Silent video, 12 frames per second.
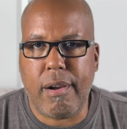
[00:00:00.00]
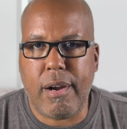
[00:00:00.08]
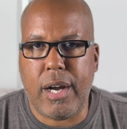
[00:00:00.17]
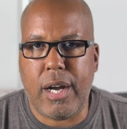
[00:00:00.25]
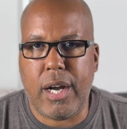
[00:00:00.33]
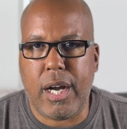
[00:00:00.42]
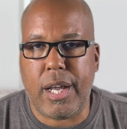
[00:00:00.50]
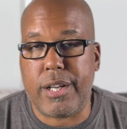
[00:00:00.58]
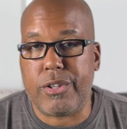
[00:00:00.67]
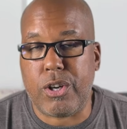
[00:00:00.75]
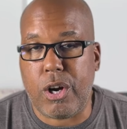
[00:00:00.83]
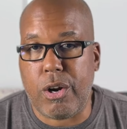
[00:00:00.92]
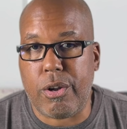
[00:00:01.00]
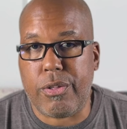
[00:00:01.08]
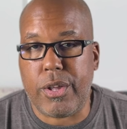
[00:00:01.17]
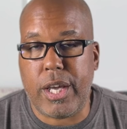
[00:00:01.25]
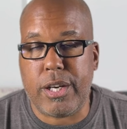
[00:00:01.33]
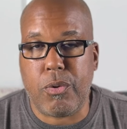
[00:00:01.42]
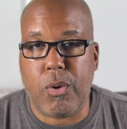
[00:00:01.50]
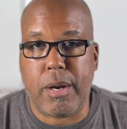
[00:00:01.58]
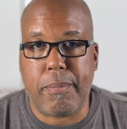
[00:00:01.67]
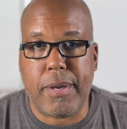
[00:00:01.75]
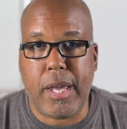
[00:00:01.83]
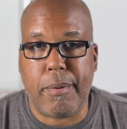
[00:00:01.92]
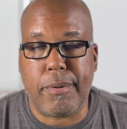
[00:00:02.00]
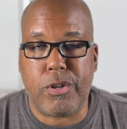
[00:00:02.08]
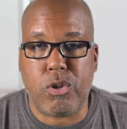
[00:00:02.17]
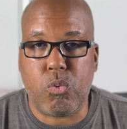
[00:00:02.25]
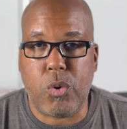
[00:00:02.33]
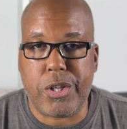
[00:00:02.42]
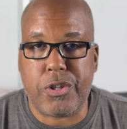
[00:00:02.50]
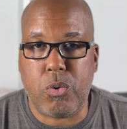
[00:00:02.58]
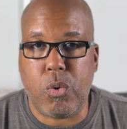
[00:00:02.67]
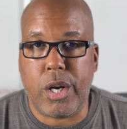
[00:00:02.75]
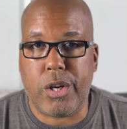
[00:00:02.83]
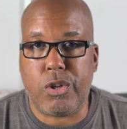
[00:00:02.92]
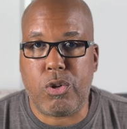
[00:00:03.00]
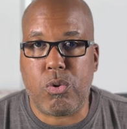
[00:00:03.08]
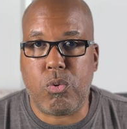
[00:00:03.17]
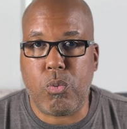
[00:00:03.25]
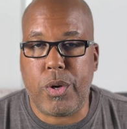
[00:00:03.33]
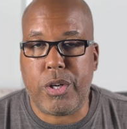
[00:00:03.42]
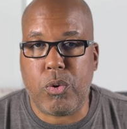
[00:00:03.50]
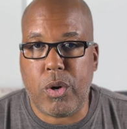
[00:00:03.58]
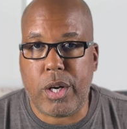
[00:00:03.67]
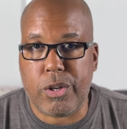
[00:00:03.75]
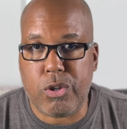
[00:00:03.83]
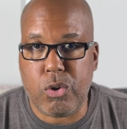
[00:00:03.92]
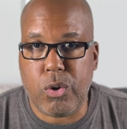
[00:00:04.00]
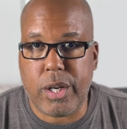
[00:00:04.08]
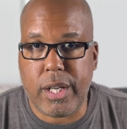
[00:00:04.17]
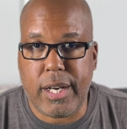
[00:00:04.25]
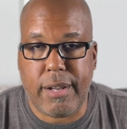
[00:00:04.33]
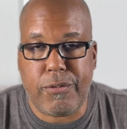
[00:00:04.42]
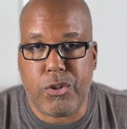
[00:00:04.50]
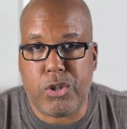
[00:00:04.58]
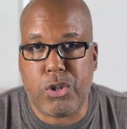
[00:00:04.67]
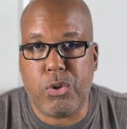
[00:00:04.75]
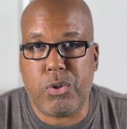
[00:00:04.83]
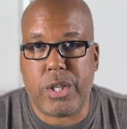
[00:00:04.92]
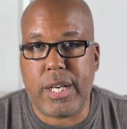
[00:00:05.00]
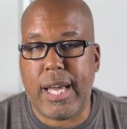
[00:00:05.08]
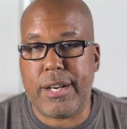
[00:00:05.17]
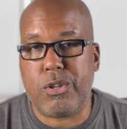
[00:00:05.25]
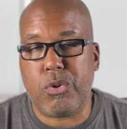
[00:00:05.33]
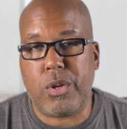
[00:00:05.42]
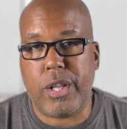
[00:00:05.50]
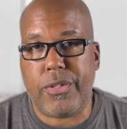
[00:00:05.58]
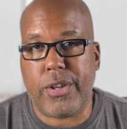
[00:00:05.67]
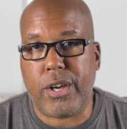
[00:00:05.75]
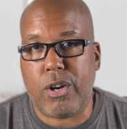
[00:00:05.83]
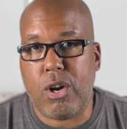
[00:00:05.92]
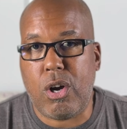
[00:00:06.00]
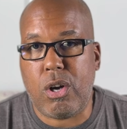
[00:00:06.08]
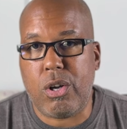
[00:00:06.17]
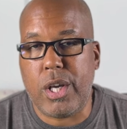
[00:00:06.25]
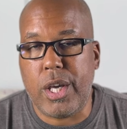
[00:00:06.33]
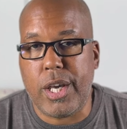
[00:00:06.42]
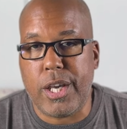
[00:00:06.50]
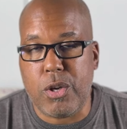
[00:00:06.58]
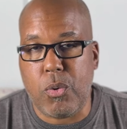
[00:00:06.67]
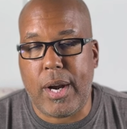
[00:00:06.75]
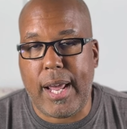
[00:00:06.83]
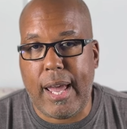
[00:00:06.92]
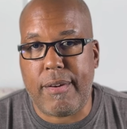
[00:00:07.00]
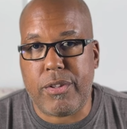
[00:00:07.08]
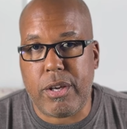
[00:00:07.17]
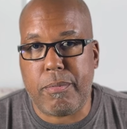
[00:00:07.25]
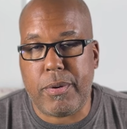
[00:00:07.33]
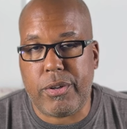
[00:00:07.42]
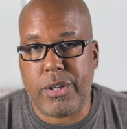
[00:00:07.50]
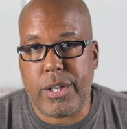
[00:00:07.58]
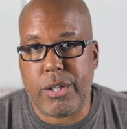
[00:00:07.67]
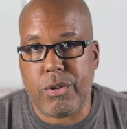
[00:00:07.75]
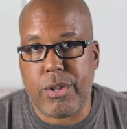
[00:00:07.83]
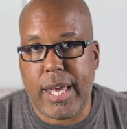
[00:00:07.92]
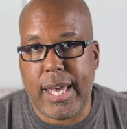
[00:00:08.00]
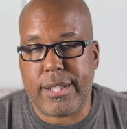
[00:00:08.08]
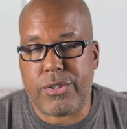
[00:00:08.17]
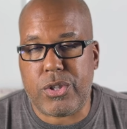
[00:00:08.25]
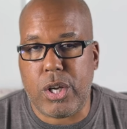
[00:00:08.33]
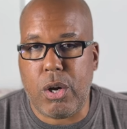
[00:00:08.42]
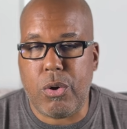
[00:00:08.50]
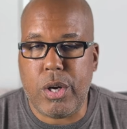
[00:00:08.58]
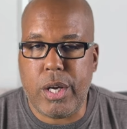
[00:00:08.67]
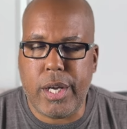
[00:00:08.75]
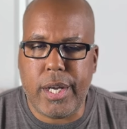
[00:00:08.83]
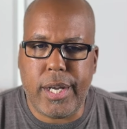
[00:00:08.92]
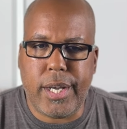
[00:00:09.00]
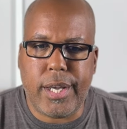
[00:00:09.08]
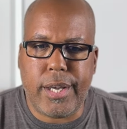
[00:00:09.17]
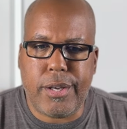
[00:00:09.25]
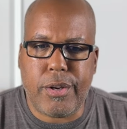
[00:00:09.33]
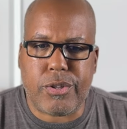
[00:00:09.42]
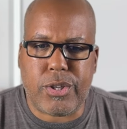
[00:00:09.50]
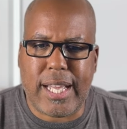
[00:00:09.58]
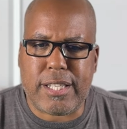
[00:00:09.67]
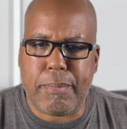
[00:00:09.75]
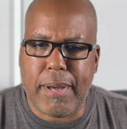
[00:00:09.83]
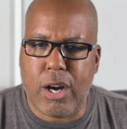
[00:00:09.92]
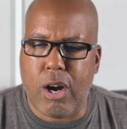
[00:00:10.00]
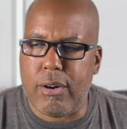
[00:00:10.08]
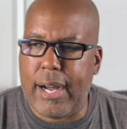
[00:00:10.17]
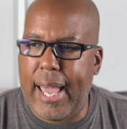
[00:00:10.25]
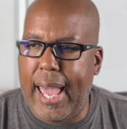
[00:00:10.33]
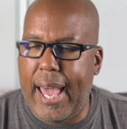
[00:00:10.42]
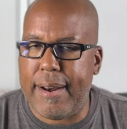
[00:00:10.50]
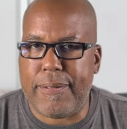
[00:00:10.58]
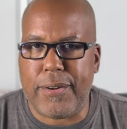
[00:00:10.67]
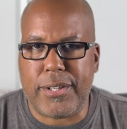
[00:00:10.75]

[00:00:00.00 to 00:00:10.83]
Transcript: on this earth. And you want to be able to do what you want to do when you want to do it. And if you choose to not do anything at all, you want to have the ability to do that. So, you know, so that's about all I had for